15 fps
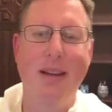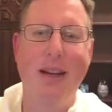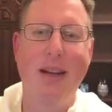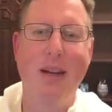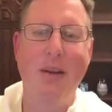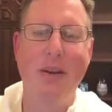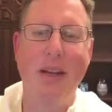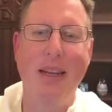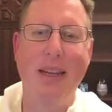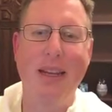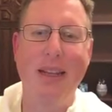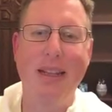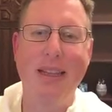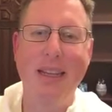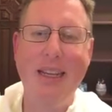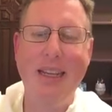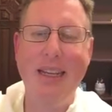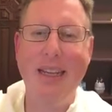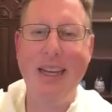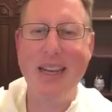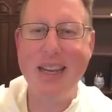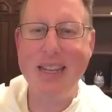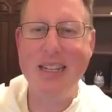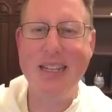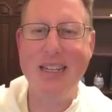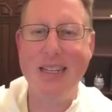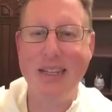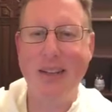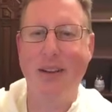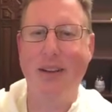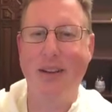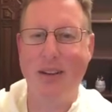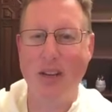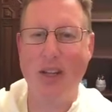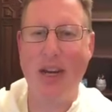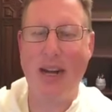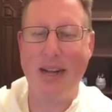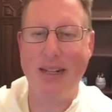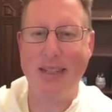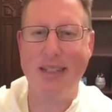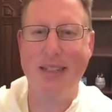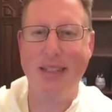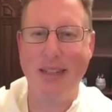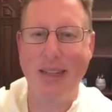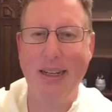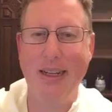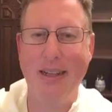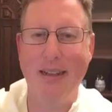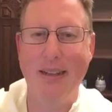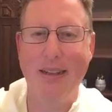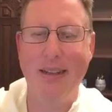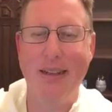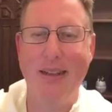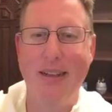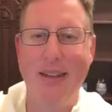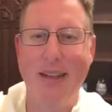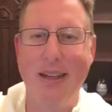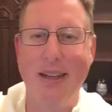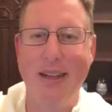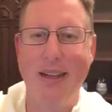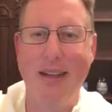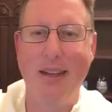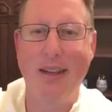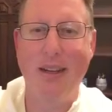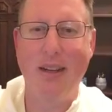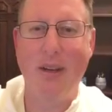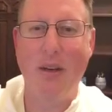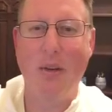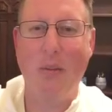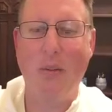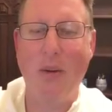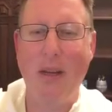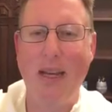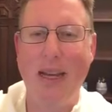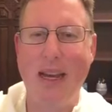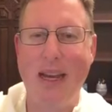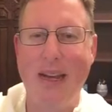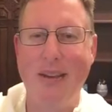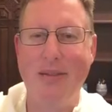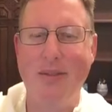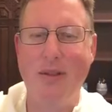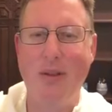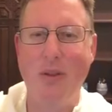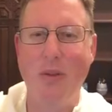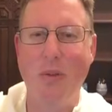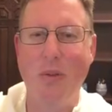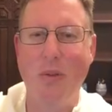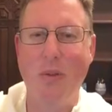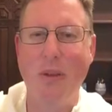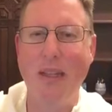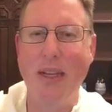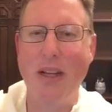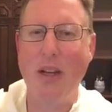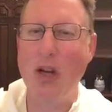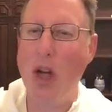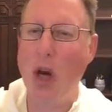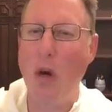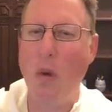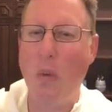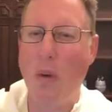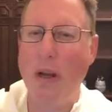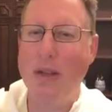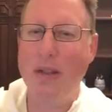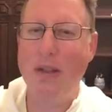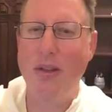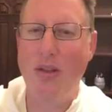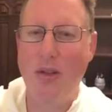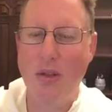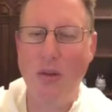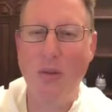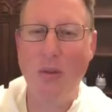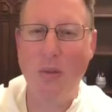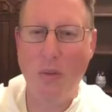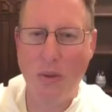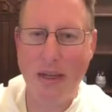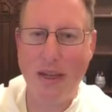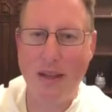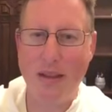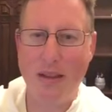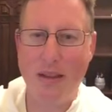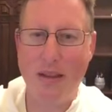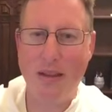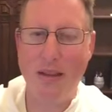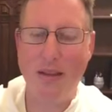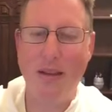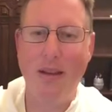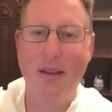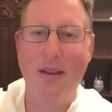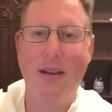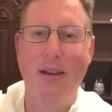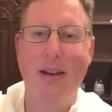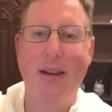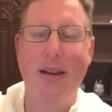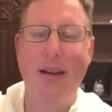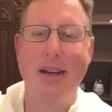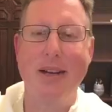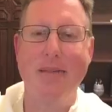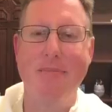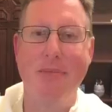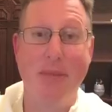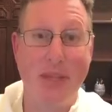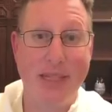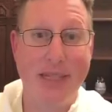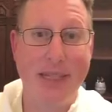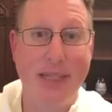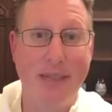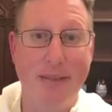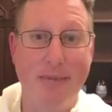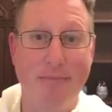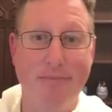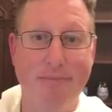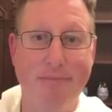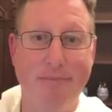Now, in the interior chastity, then we have to really know what to do with sin.